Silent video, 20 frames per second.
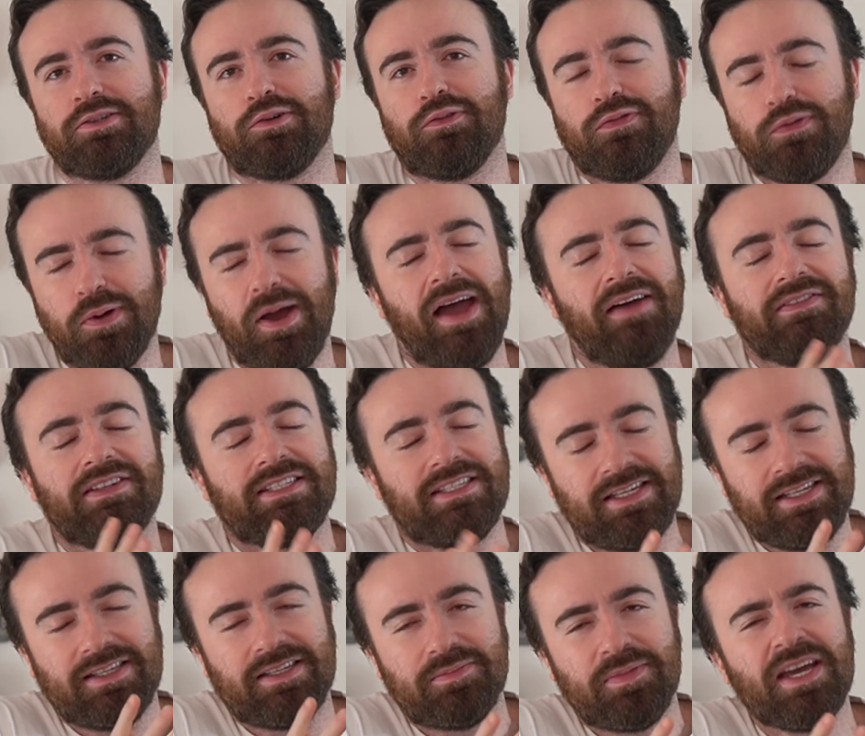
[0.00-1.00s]
so if you haven't
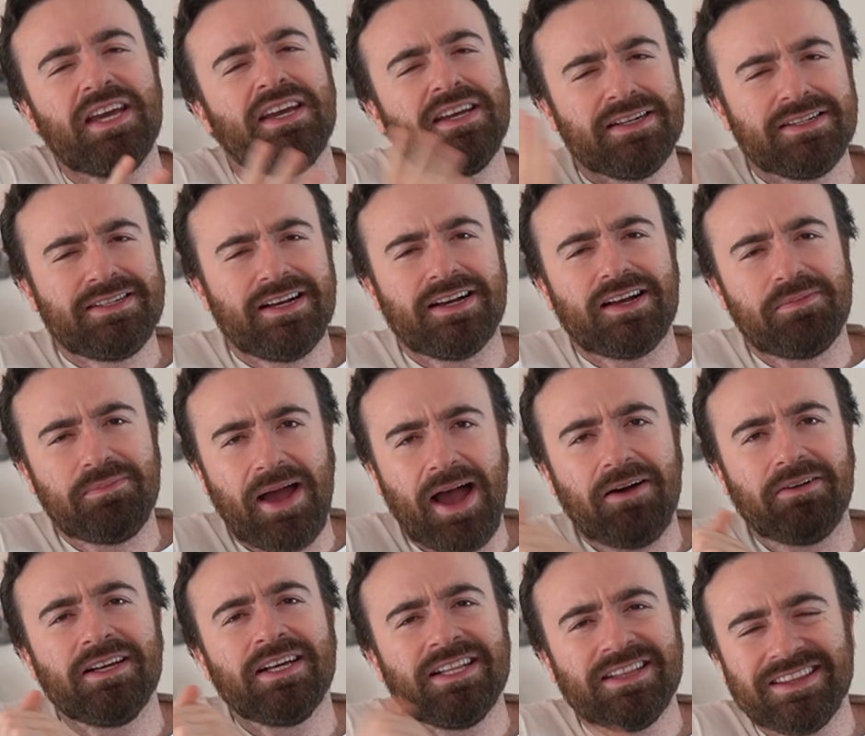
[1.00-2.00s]
seen them, check them
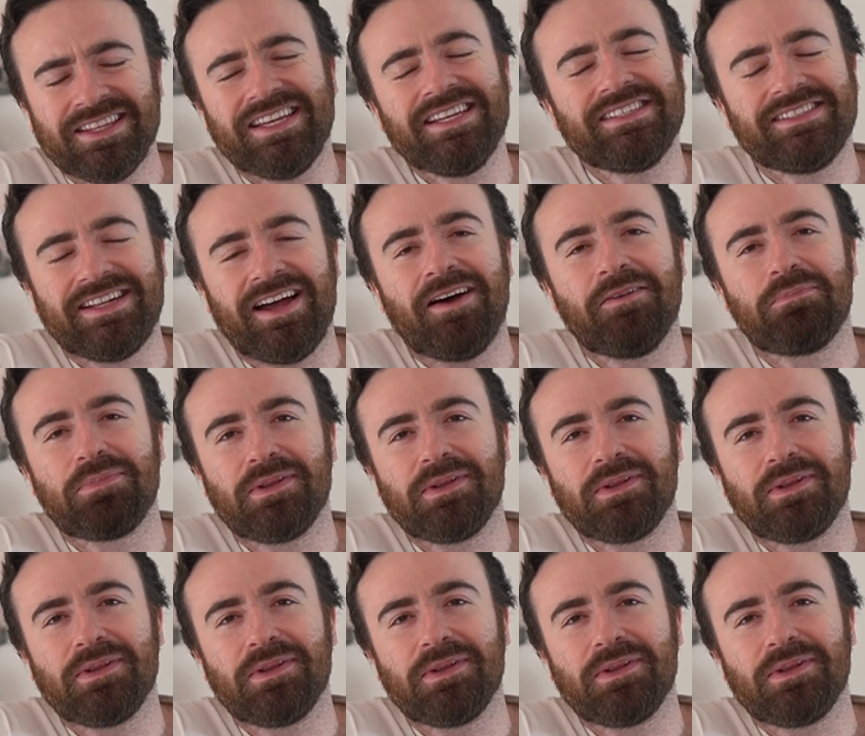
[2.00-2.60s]
out. Links down